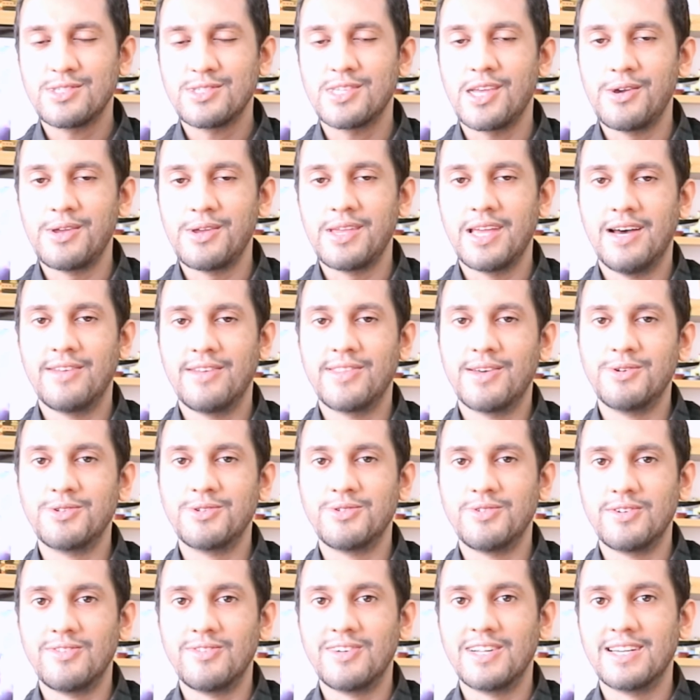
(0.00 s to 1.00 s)
So yeah, that was
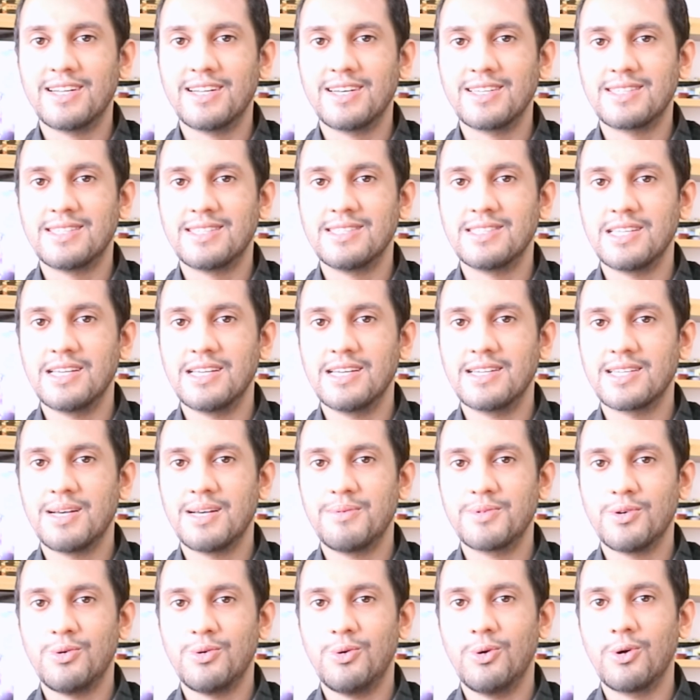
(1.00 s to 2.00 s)
really, really nice to see in terms of